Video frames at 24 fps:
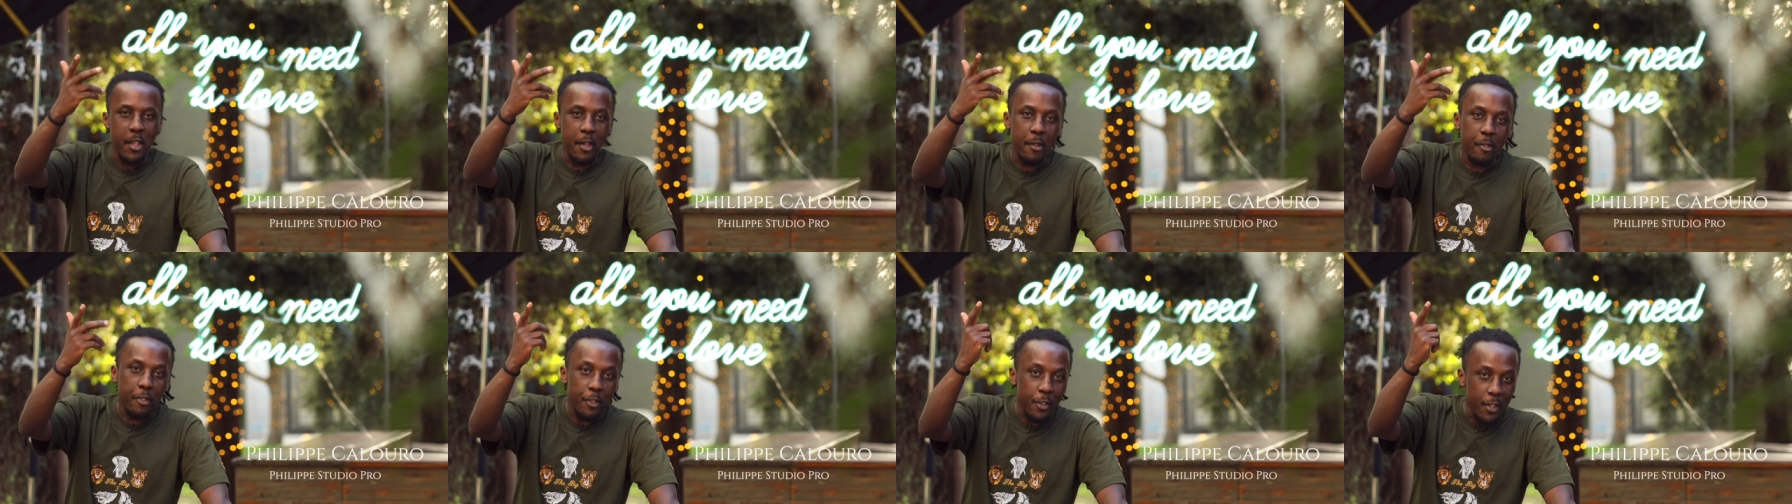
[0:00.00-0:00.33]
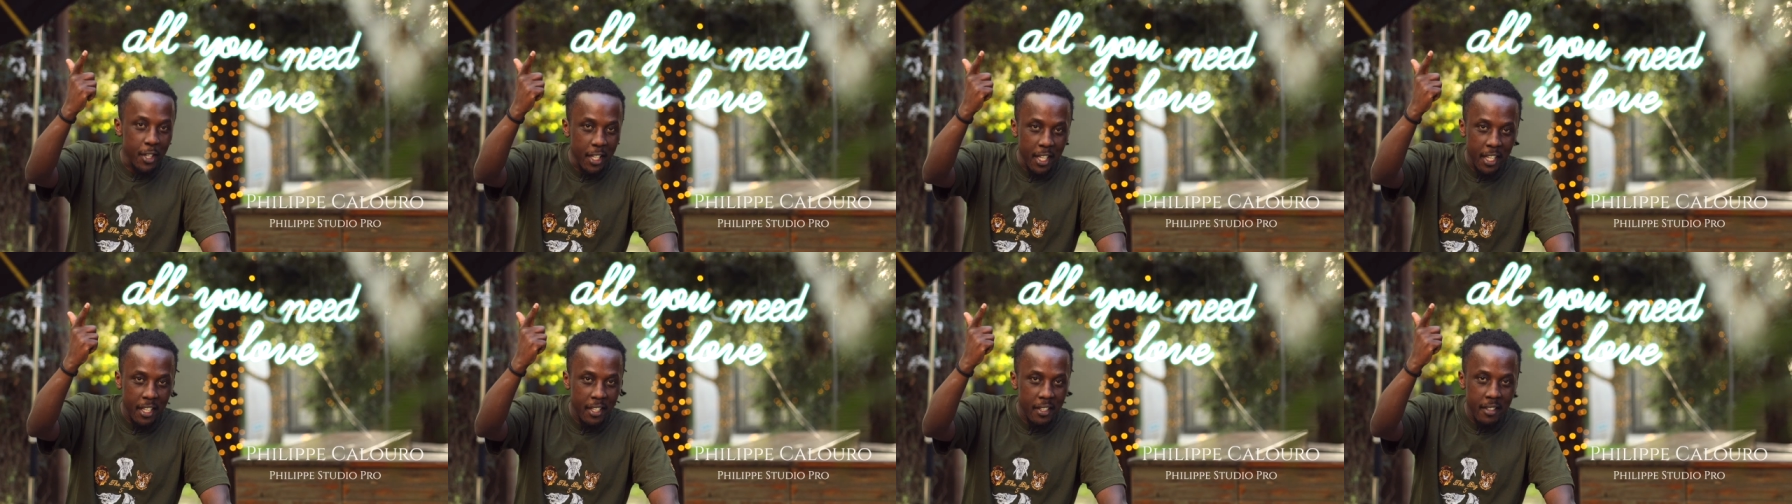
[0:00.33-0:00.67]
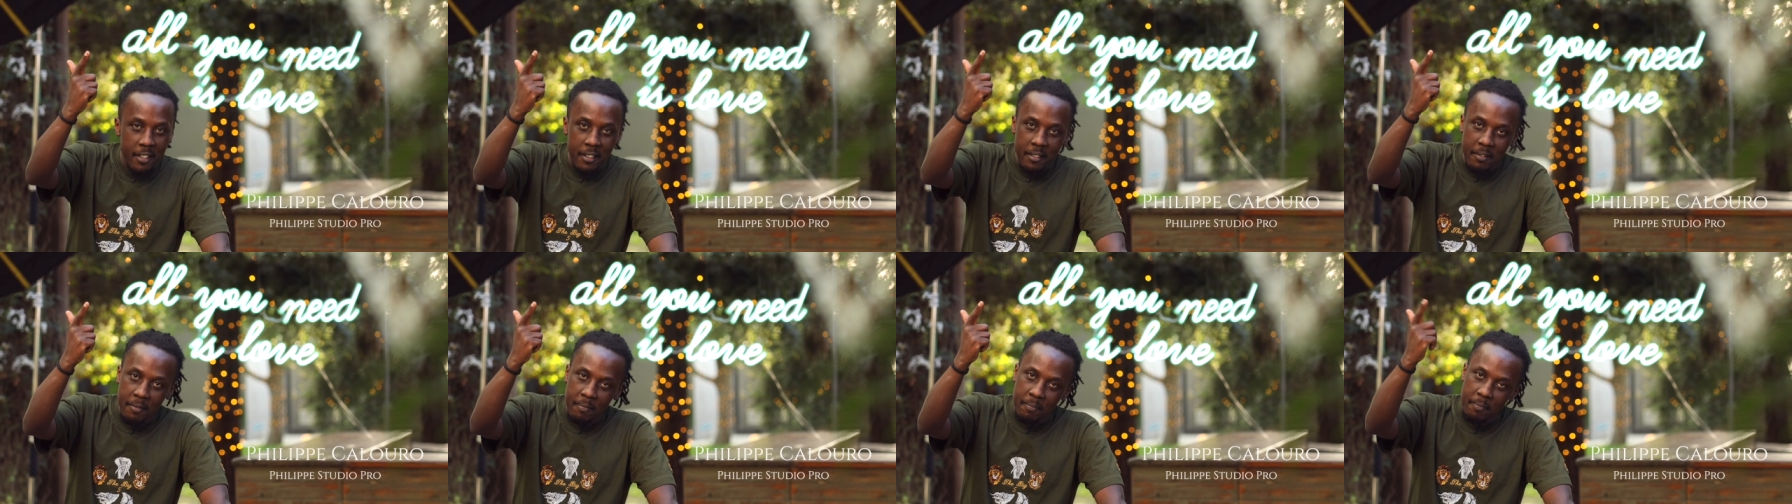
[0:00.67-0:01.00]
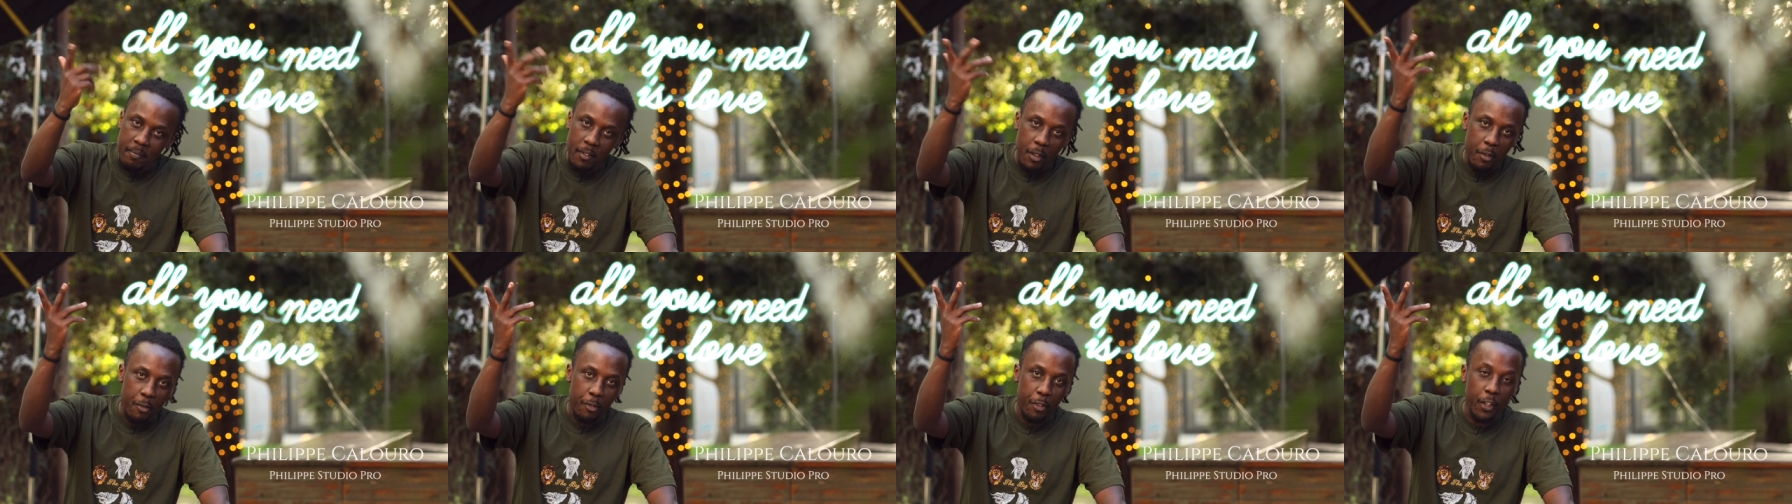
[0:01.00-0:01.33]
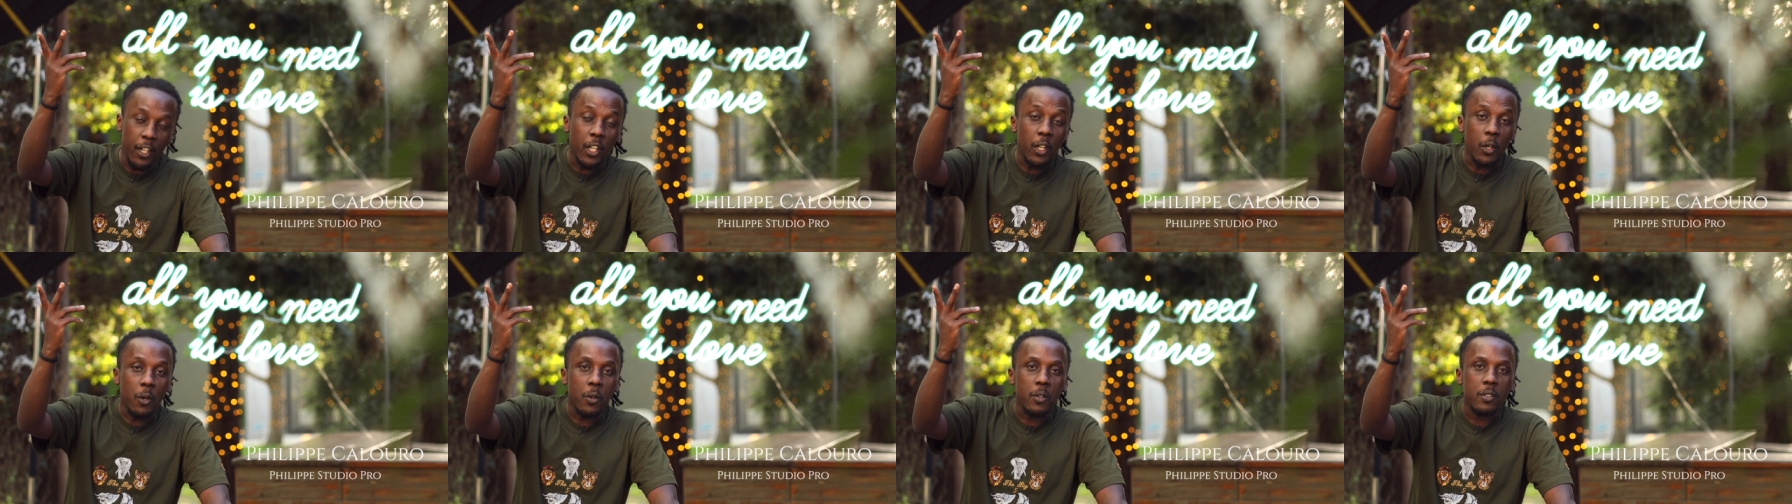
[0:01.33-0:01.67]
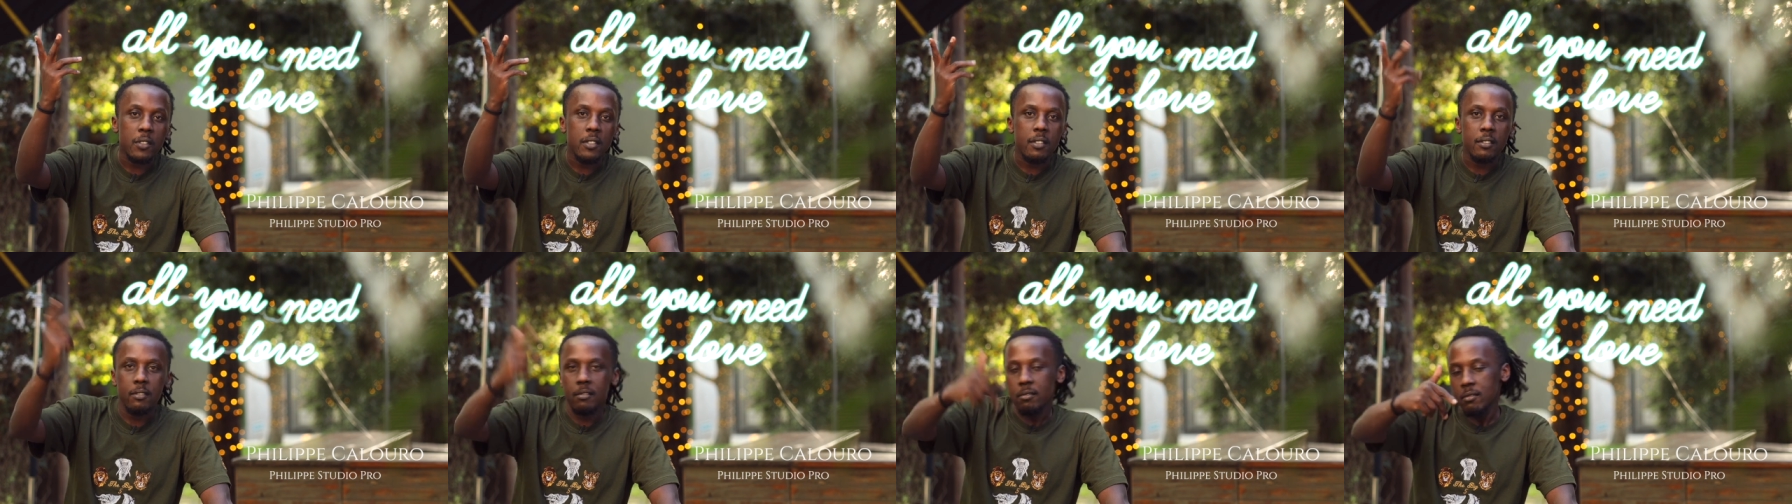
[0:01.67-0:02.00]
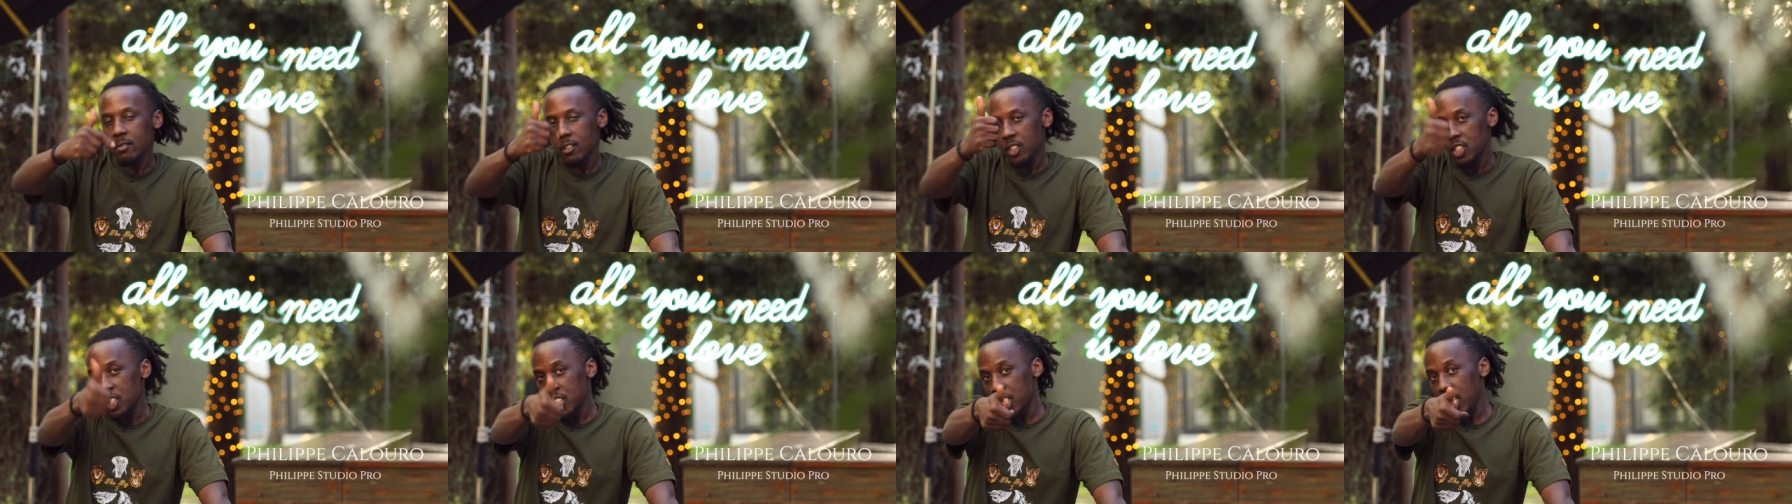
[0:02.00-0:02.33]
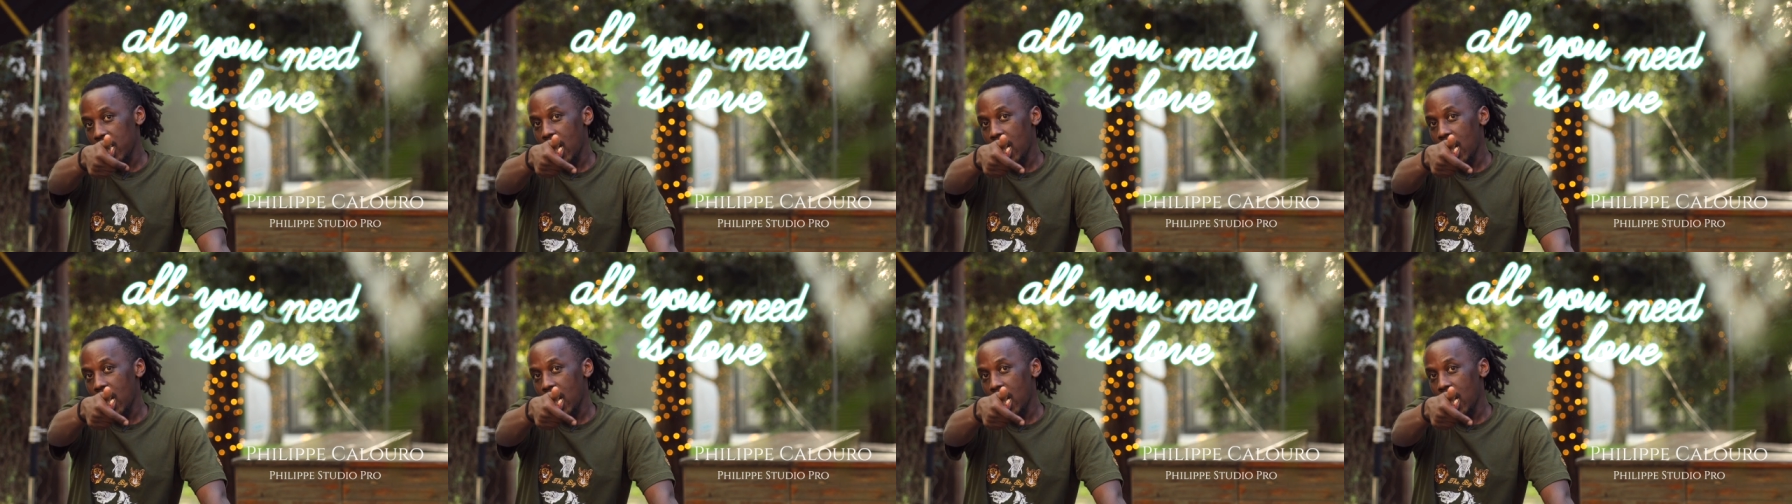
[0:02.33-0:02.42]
If you need videos,